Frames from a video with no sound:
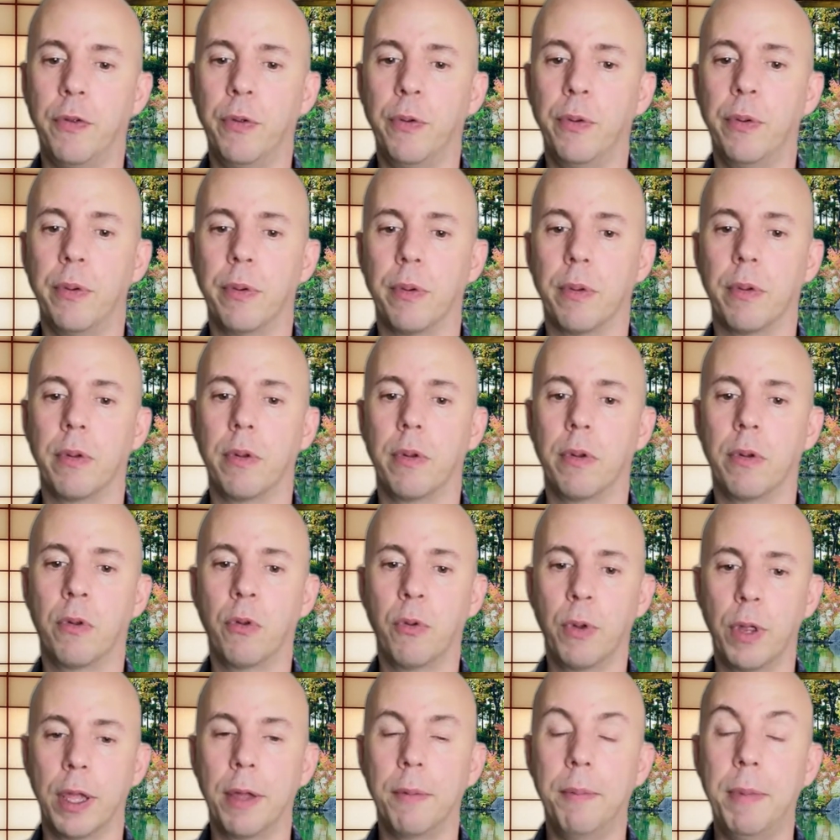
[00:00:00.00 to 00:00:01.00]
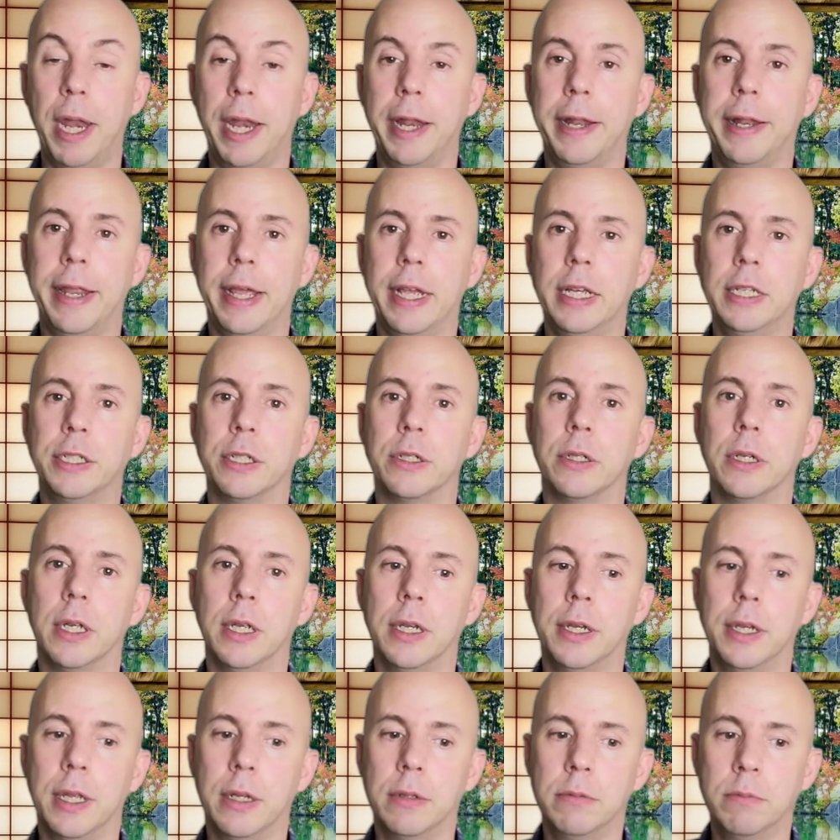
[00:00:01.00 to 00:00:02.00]
you're doing a meditation
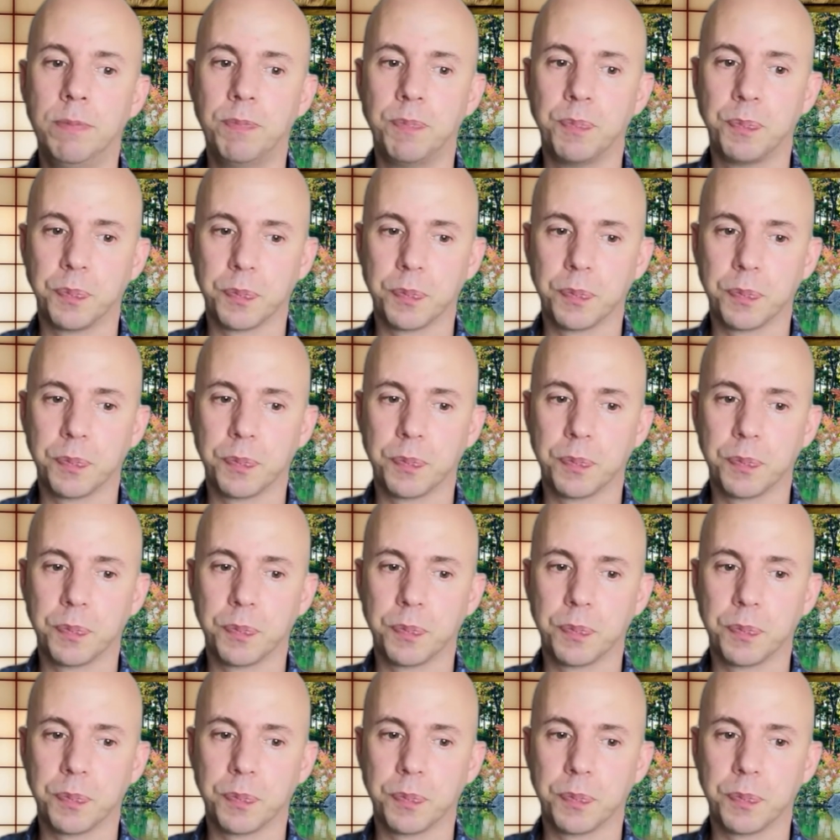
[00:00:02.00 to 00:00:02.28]
and then